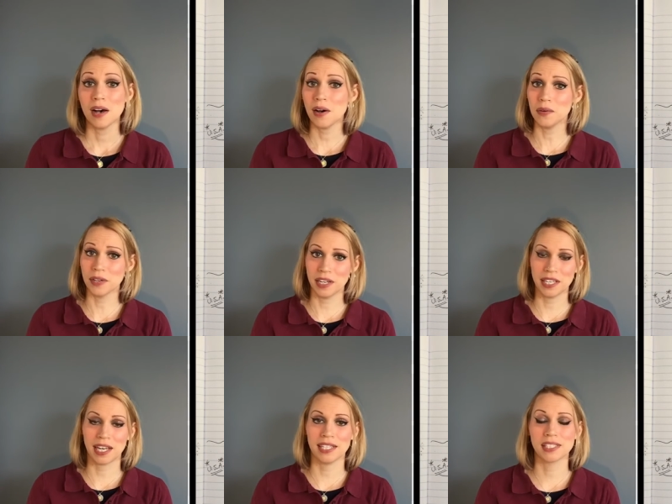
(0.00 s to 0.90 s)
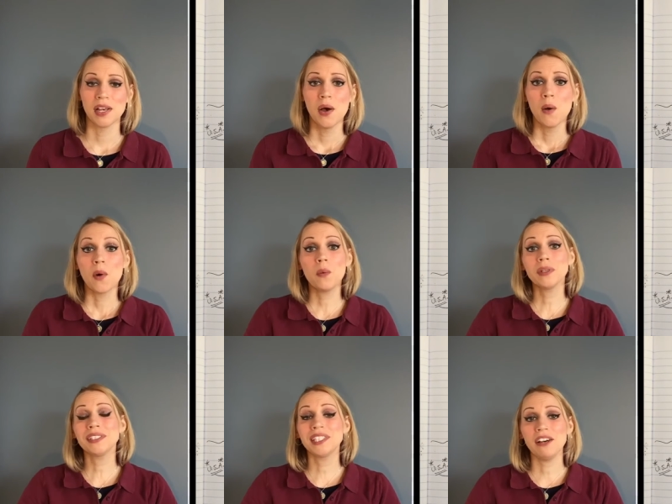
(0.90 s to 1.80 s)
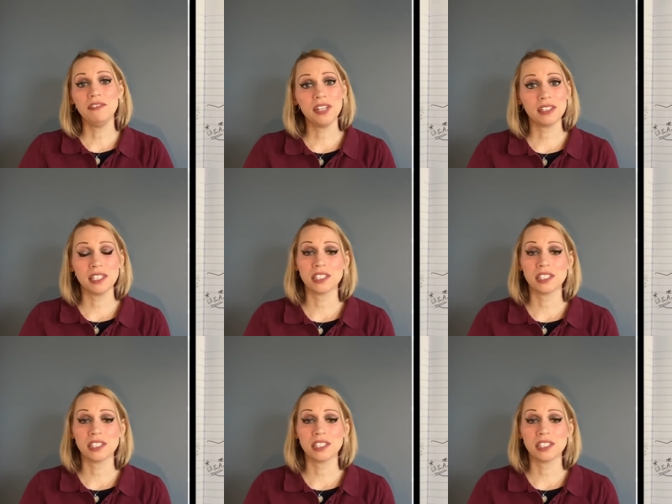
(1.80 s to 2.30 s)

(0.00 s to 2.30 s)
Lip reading: Alrighty guys, well, we'll definitely